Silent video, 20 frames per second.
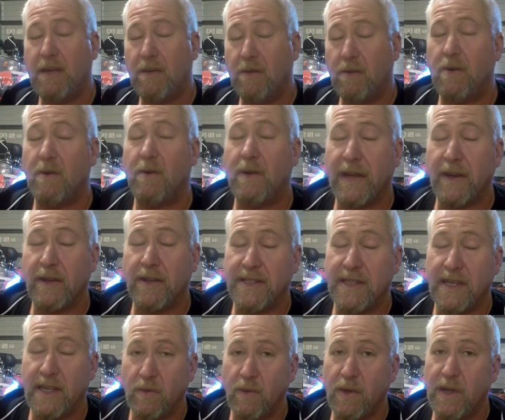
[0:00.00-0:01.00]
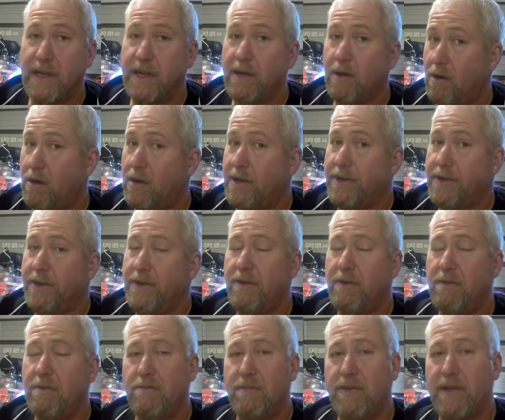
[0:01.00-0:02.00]
Well, when I say we, I do,
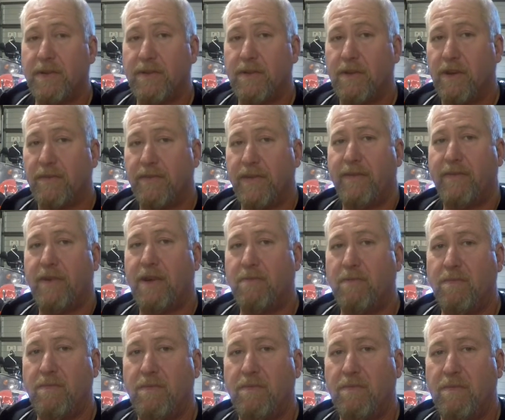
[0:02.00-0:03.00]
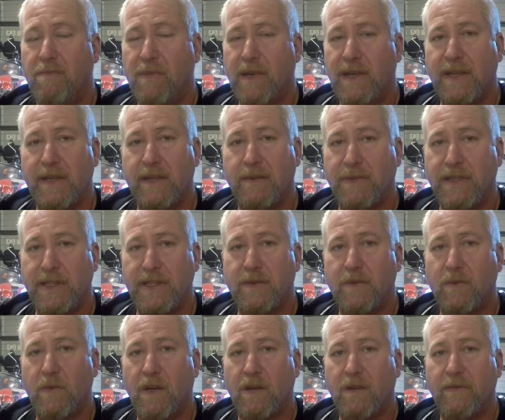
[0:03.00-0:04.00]
but I've never been in a
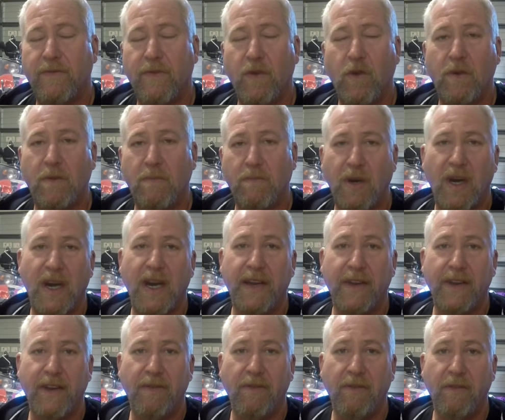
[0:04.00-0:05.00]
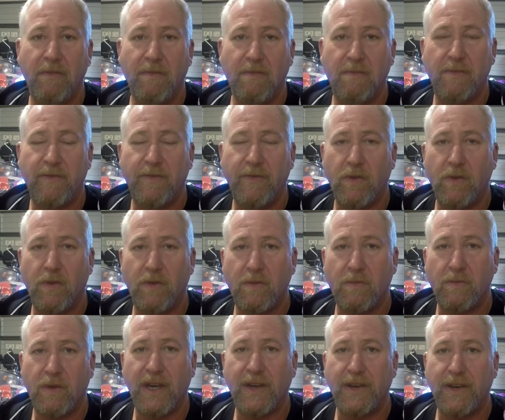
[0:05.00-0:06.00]
position where I can afford a brand new Ford or a
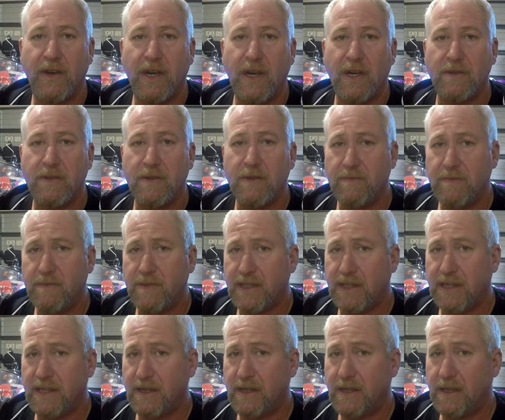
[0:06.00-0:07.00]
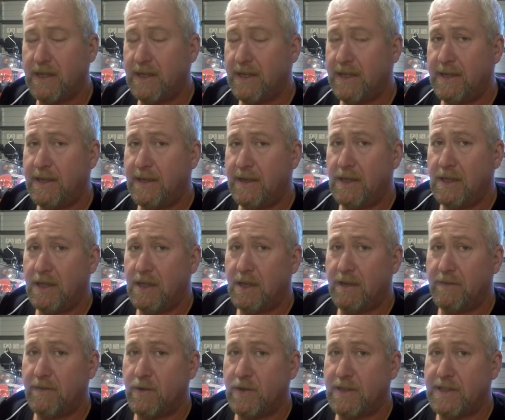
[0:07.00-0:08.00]
brand new Holden, so
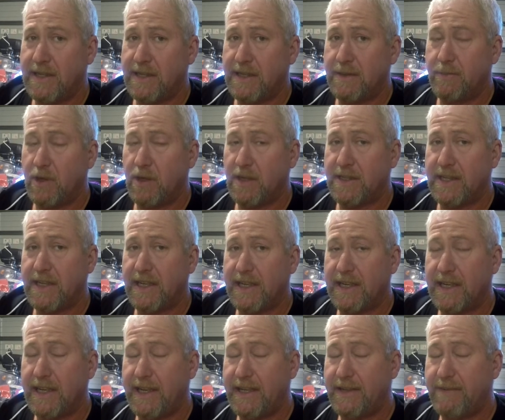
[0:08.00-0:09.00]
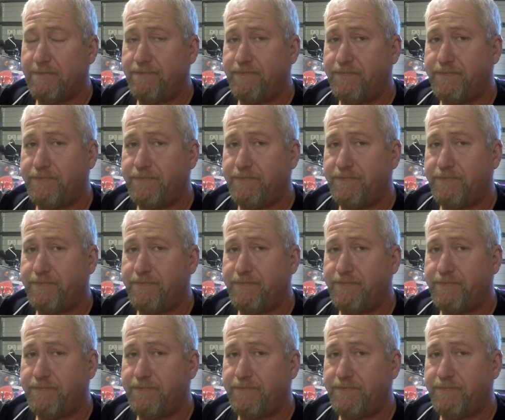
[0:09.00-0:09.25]
I've always had to buy second hand.